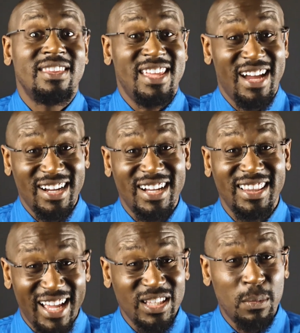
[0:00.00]
the
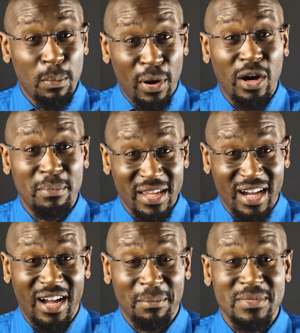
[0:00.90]
uncollectible part
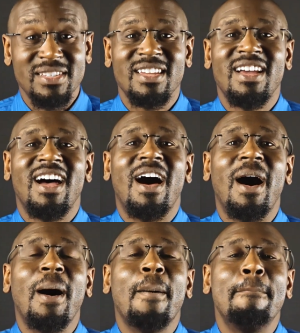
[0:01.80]
becomes
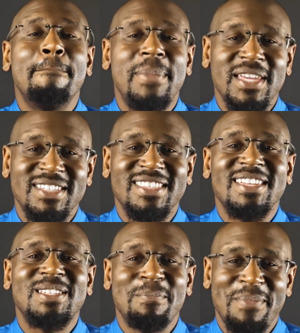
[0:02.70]
a
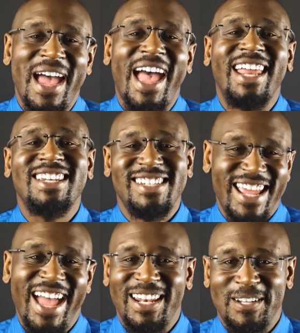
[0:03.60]
business bad
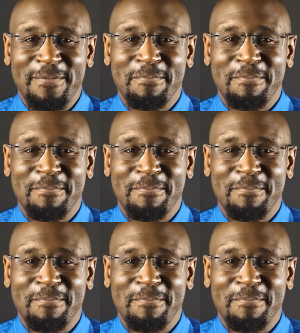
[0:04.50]
debt.